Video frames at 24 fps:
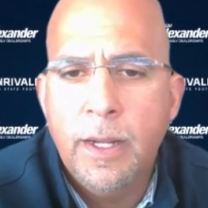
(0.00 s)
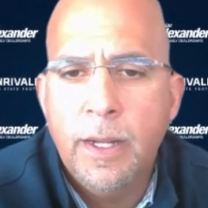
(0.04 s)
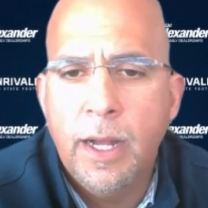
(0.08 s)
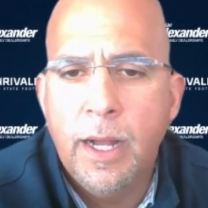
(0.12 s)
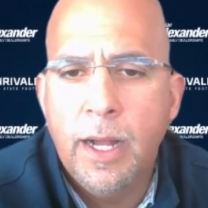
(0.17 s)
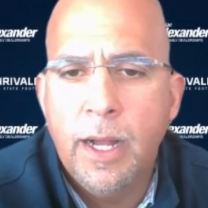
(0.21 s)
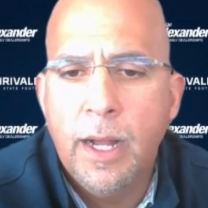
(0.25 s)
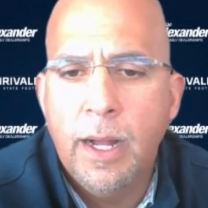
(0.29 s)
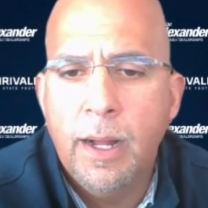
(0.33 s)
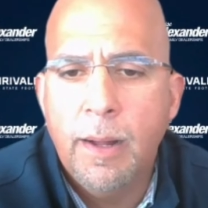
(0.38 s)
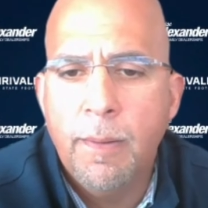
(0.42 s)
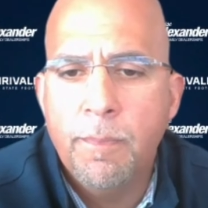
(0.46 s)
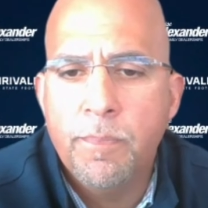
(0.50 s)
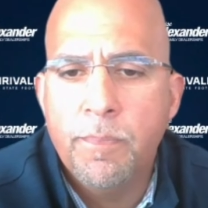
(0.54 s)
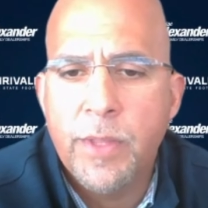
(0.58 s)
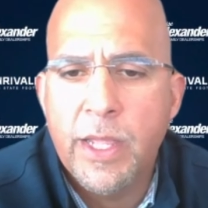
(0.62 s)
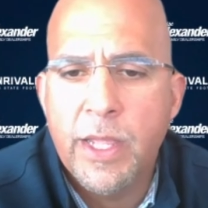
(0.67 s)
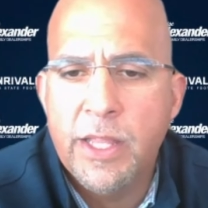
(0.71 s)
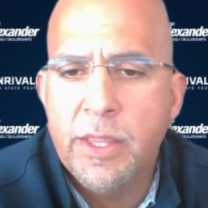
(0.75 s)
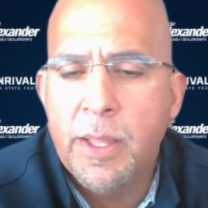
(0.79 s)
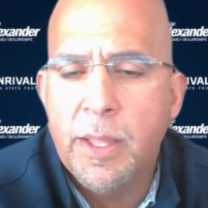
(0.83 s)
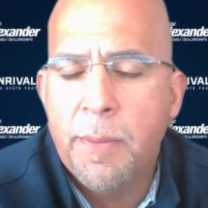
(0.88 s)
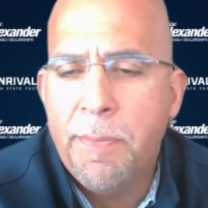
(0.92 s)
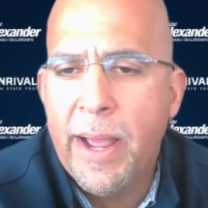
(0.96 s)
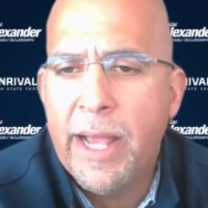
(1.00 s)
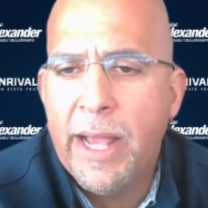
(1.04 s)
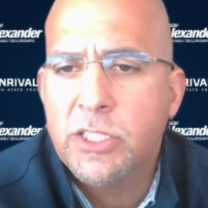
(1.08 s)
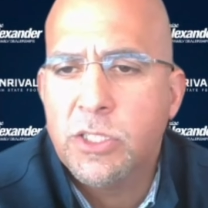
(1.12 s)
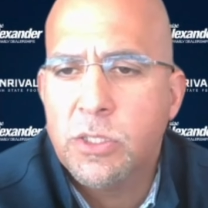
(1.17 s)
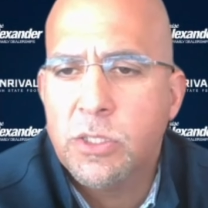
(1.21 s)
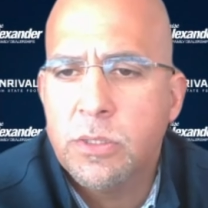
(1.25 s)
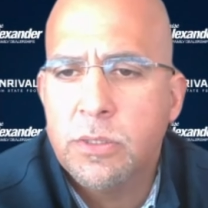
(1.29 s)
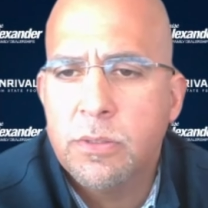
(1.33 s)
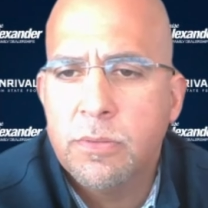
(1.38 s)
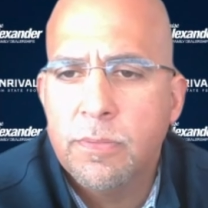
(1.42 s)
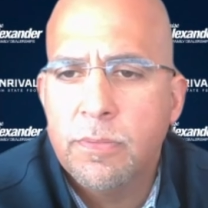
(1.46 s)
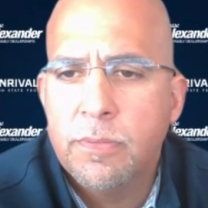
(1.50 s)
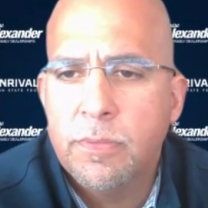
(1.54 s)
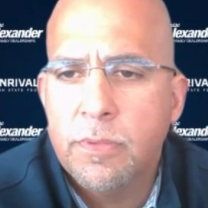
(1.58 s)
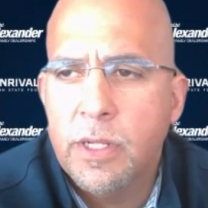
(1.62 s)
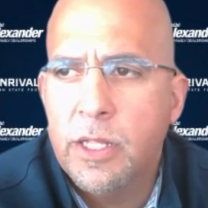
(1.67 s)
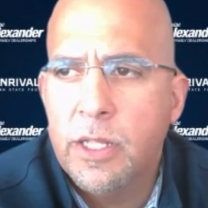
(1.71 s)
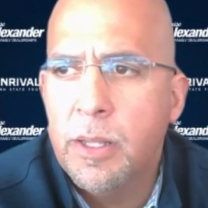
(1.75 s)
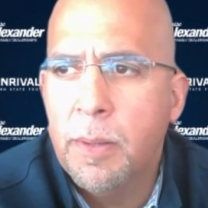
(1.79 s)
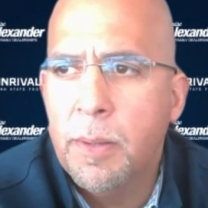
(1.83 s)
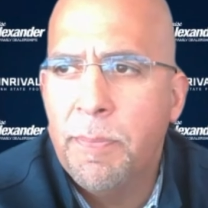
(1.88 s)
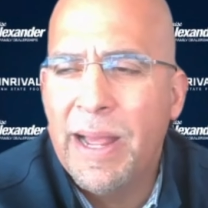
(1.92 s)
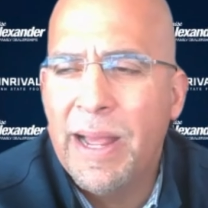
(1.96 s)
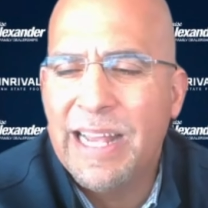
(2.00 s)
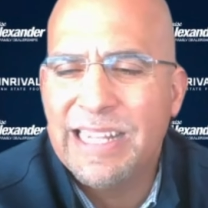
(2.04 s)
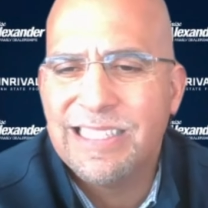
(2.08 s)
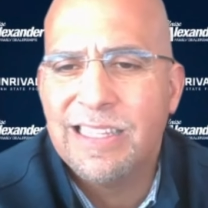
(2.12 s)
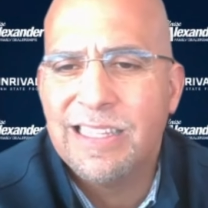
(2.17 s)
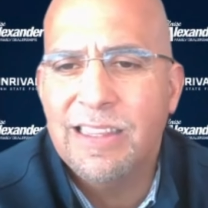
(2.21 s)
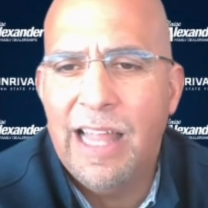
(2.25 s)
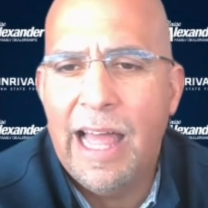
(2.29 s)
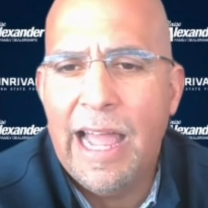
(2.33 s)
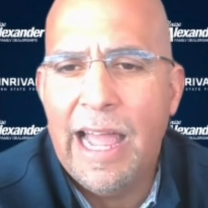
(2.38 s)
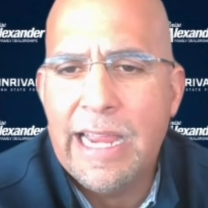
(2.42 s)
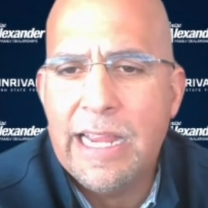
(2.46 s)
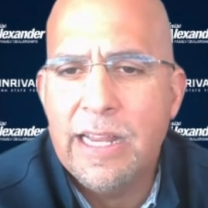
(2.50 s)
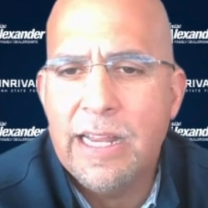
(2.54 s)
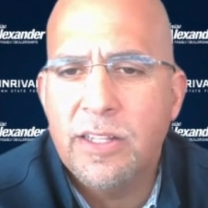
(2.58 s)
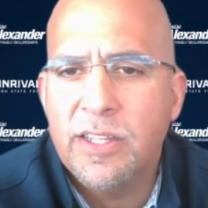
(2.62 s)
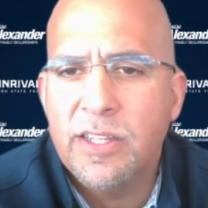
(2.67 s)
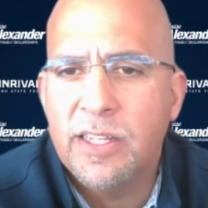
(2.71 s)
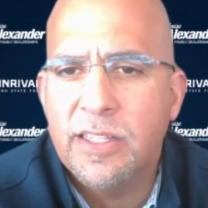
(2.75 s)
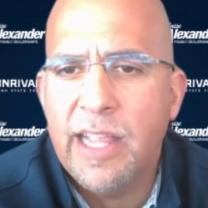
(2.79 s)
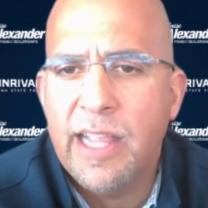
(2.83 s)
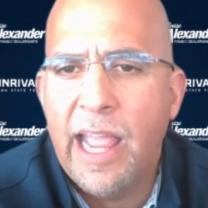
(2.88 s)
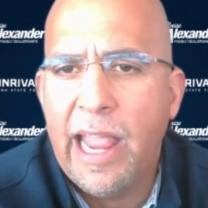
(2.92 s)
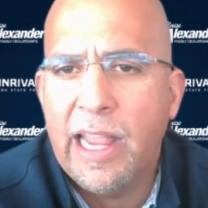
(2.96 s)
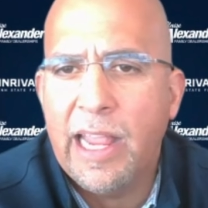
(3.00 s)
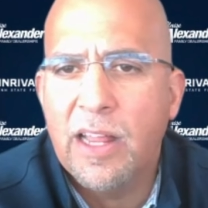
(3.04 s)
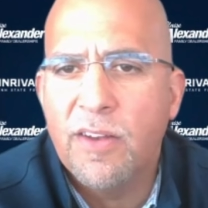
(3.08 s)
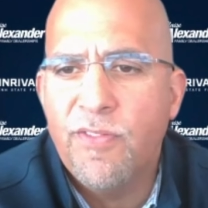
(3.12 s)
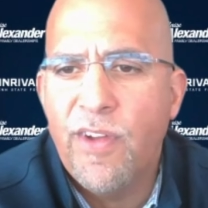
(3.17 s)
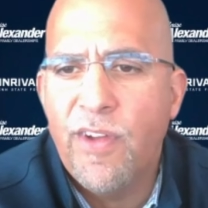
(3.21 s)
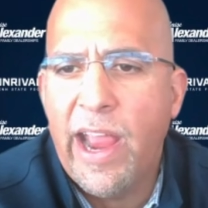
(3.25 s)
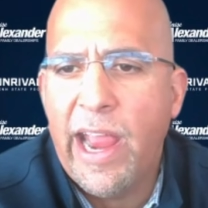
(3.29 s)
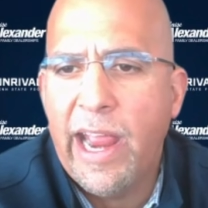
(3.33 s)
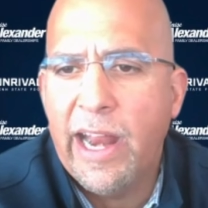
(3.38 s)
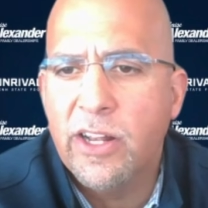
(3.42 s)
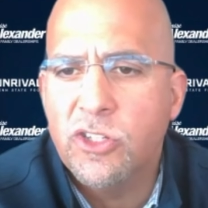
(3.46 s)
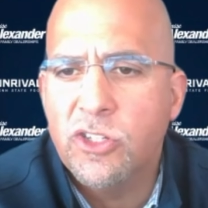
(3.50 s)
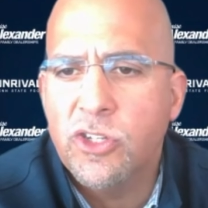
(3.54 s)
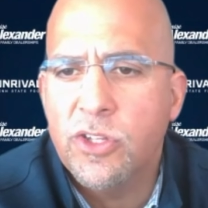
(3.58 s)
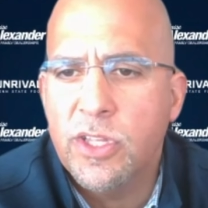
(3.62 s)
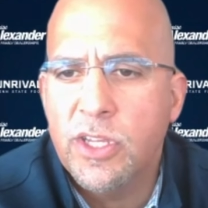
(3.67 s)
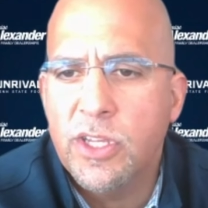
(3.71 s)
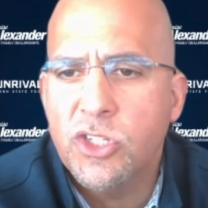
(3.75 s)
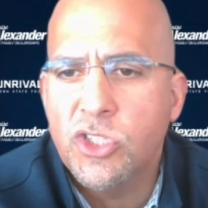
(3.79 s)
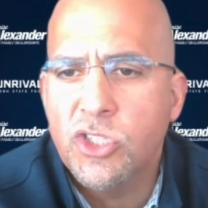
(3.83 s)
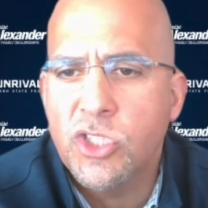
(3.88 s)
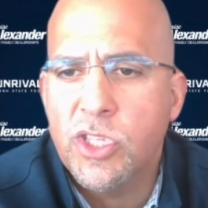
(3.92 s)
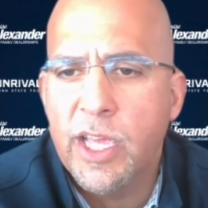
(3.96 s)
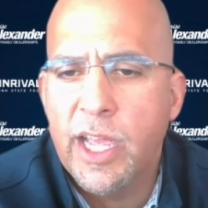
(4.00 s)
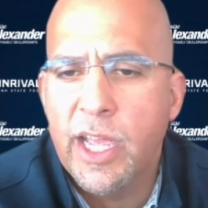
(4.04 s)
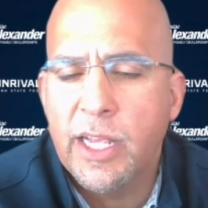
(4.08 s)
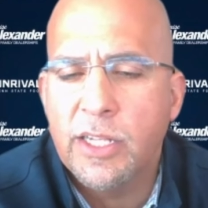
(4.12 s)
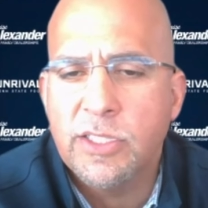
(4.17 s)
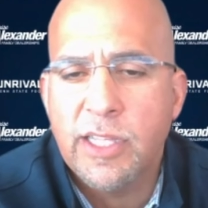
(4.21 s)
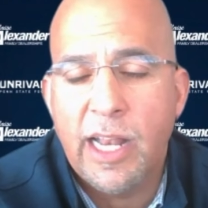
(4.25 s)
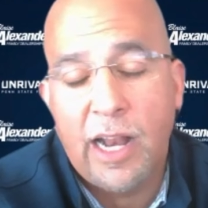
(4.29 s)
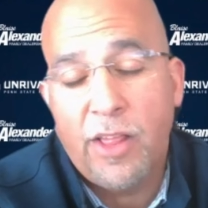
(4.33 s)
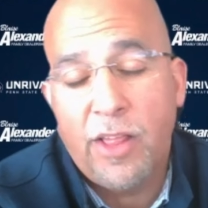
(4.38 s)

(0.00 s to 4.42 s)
the best light to take advantage of these things.